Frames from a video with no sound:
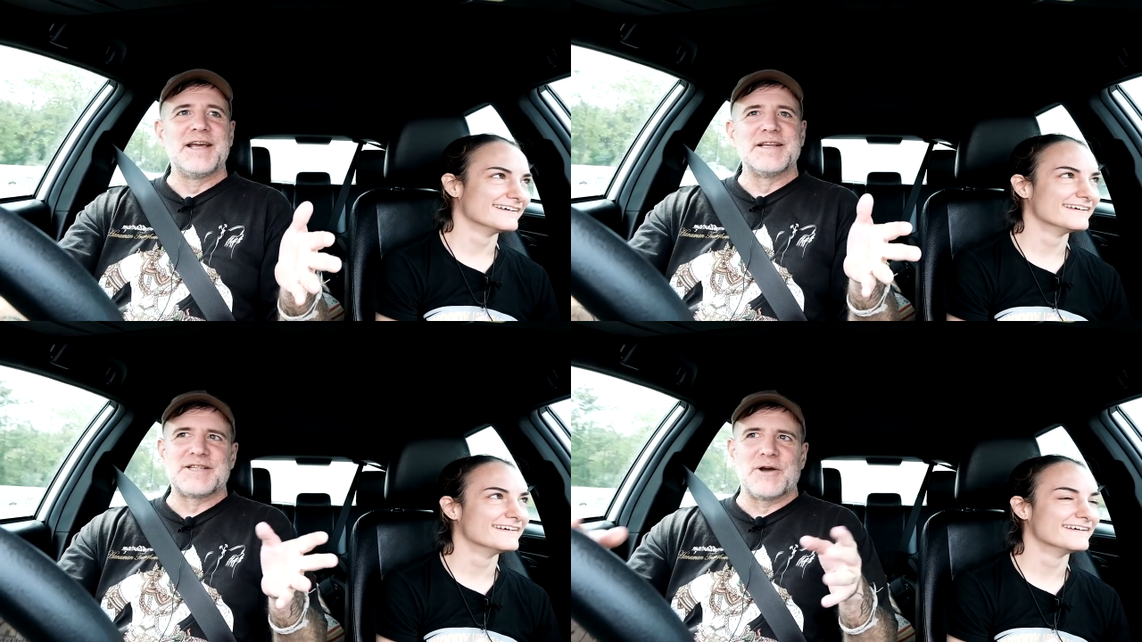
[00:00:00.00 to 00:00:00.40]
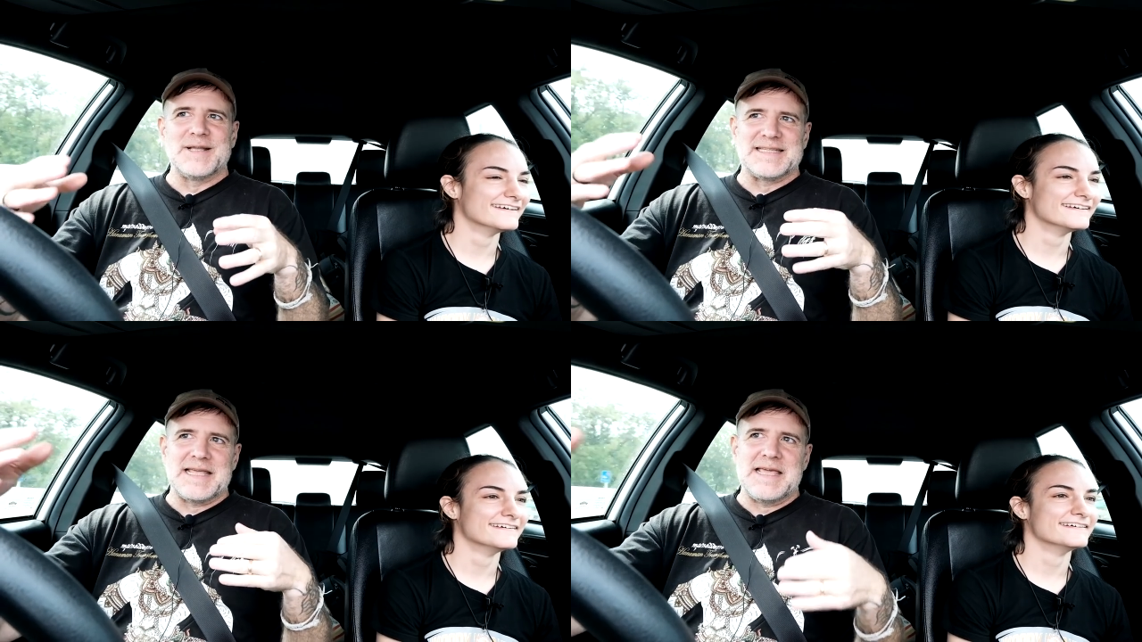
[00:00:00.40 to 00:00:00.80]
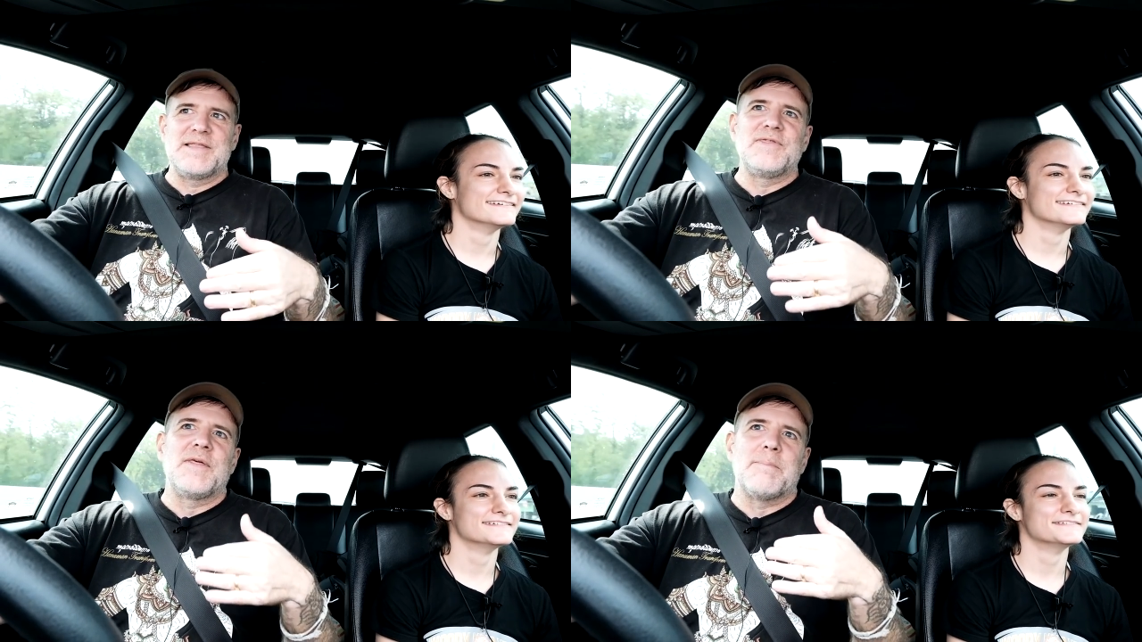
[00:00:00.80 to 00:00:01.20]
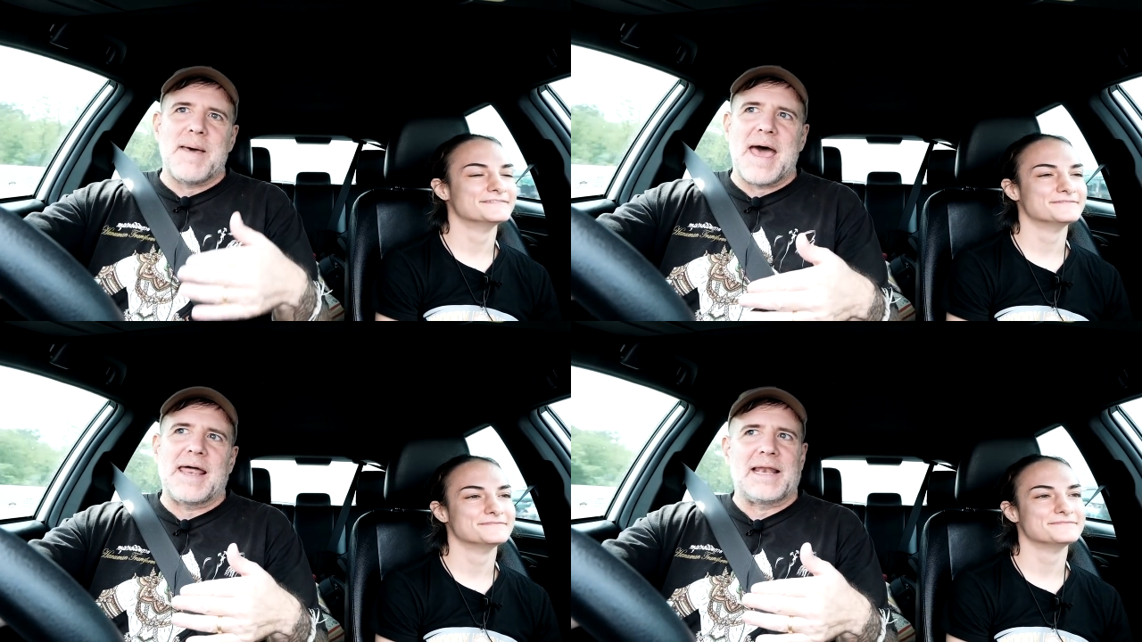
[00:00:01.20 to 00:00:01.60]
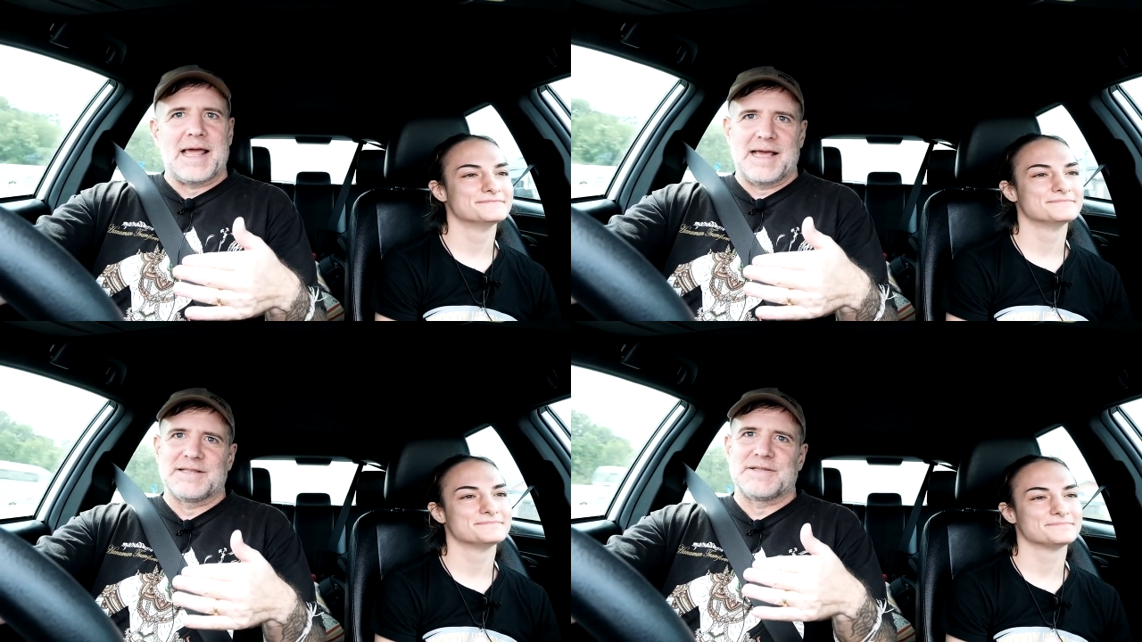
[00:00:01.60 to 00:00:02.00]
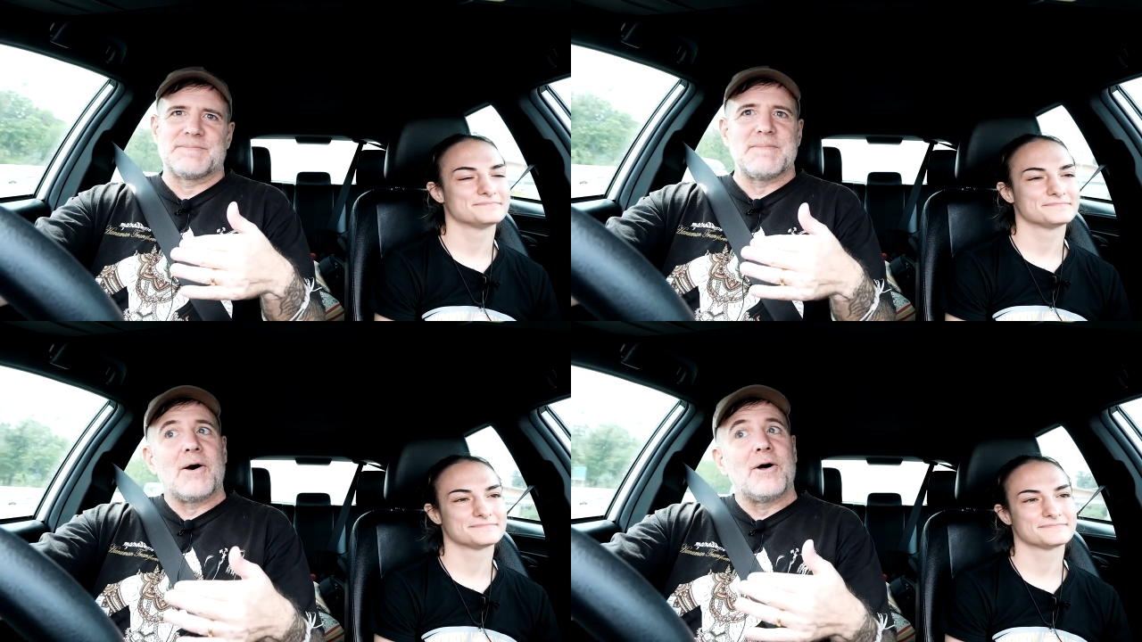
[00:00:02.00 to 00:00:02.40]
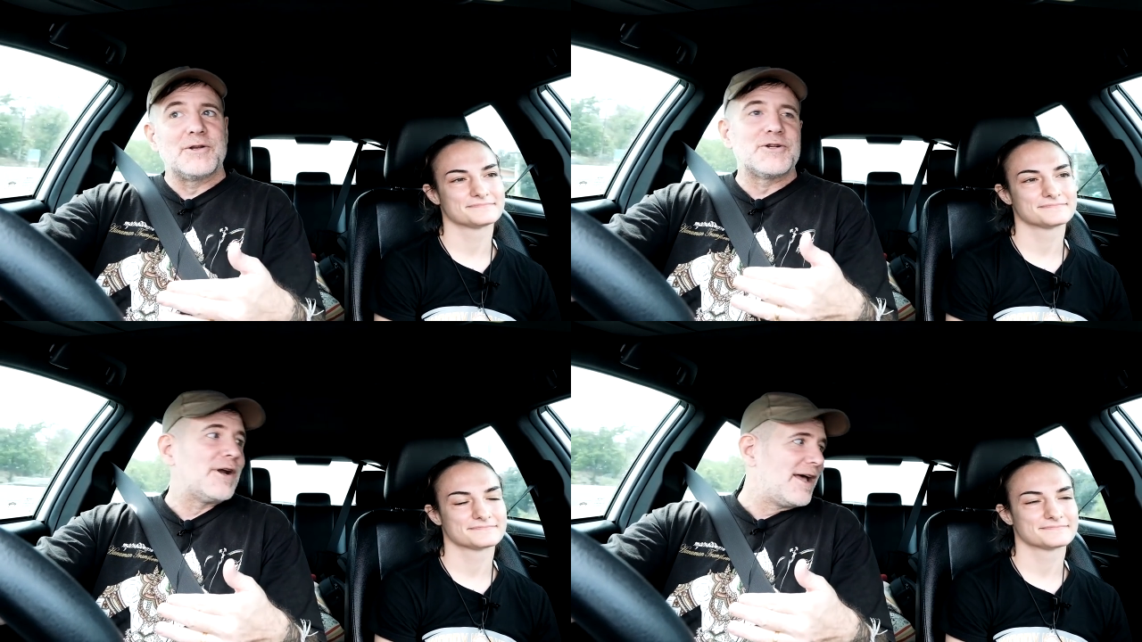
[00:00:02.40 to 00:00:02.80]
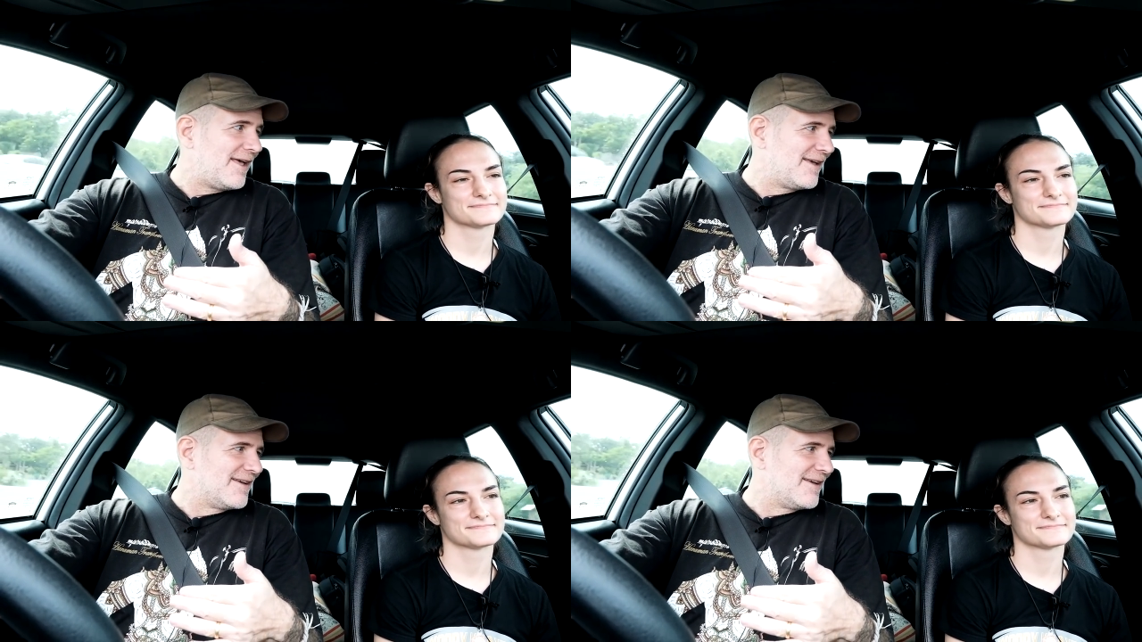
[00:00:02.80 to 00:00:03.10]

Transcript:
Speaker 1: so it's in the Badlands Ultra,